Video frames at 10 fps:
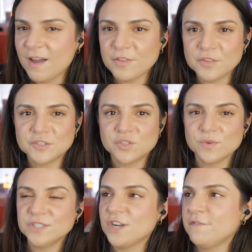I thought the
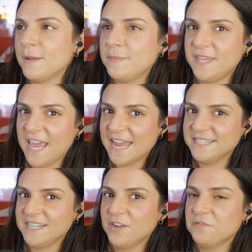sewer stuff might be the
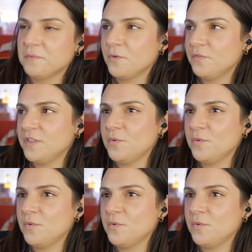ending of the movie,